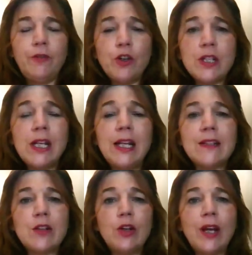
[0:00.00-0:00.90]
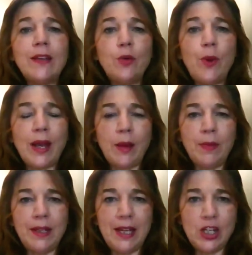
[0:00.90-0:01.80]
Firstly, let's look at the
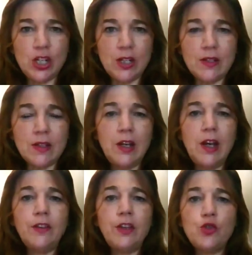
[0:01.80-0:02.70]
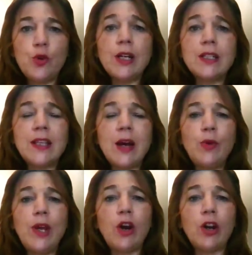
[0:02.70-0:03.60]
recommendations. The drugs that
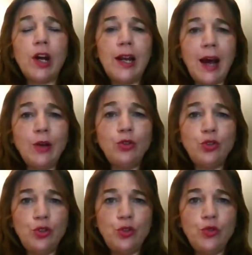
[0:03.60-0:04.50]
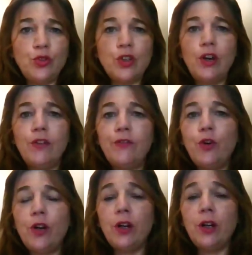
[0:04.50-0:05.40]
we are allowed to use
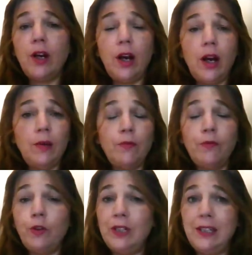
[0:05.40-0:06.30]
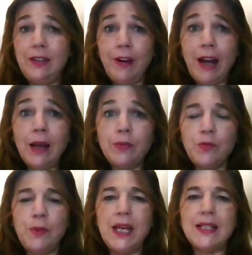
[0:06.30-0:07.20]
for fully
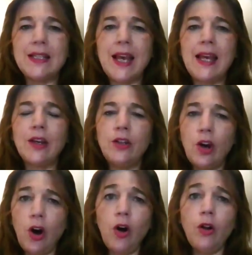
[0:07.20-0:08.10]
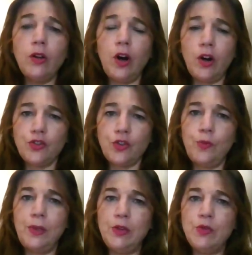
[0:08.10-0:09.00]
developed PsA can all also
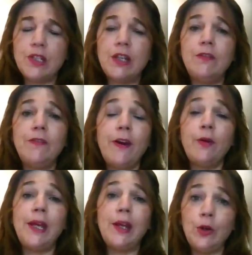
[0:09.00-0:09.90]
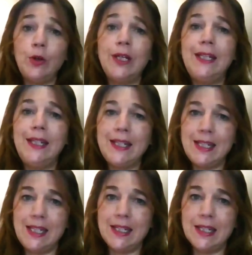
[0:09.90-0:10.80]
be used in very early
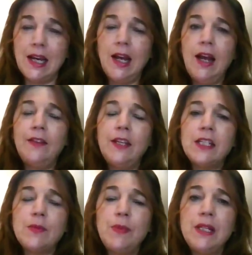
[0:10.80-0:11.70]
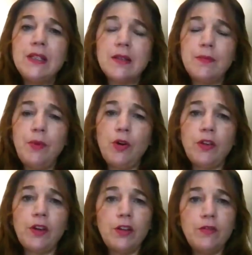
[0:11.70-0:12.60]
disease. This means
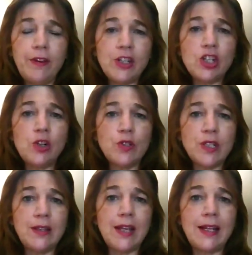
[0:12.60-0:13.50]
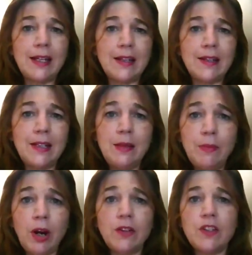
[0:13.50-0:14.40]
both conventional synthetic
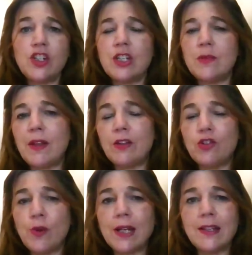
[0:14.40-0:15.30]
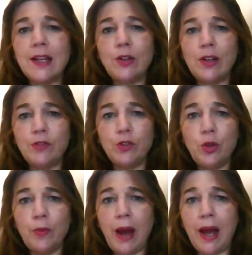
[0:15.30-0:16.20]
DMARDs, such as methotrexate or
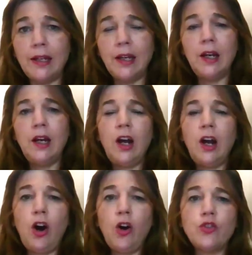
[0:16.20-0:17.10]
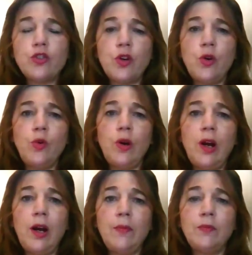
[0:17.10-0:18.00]
leflunomide, also
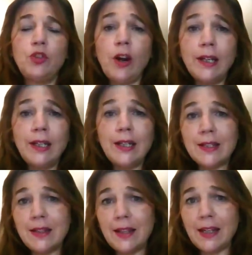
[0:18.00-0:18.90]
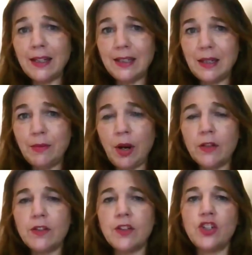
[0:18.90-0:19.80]
targeted synthetic
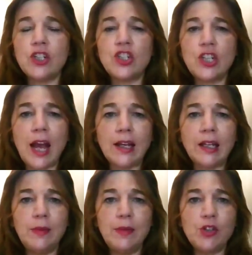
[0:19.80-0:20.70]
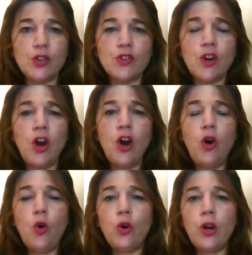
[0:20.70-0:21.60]
DMARDs, such as JAK inhibitors
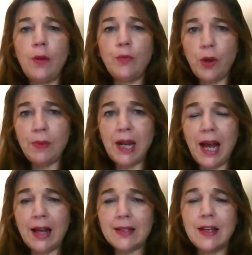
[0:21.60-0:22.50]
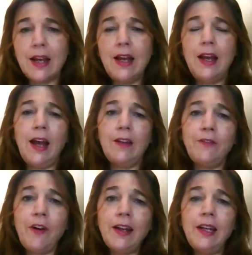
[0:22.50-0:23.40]
or apremilast, and
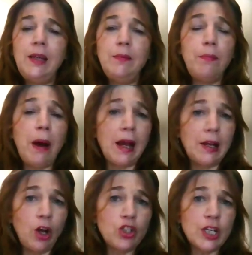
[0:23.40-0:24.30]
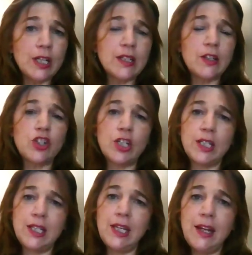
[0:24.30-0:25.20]
finally biologics, such
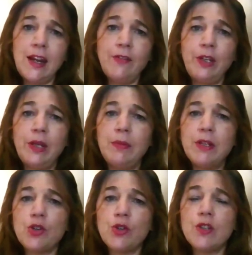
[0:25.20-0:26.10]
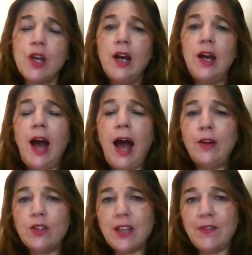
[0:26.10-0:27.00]
as TNF inhibitors,
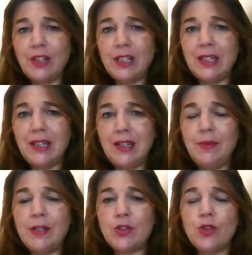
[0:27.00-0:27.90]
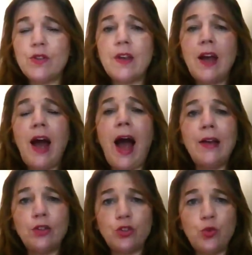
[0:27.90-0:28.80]
IL-17 inhibitors,
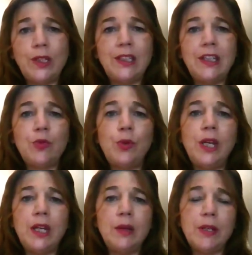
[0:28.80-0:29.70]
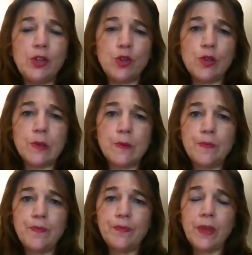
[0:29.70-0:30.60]
IL-23 inhibitors.
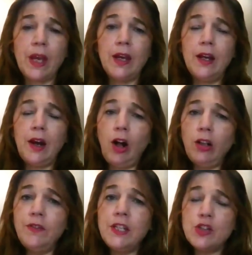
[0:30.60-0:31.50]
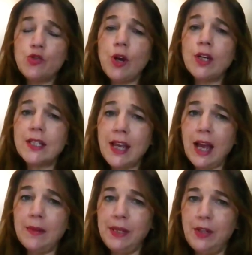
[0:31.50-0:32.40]
All of these drugs
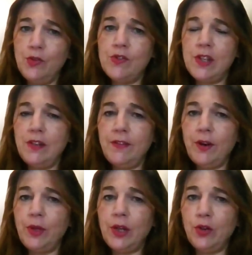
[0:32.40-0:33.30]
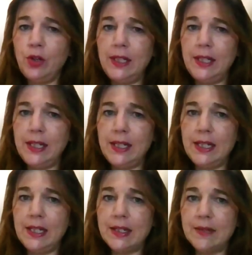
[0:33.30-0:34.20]
can be used in very early
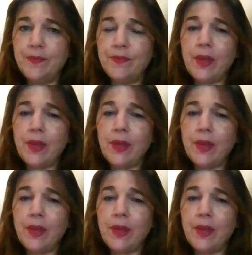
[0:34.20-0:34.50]
disease.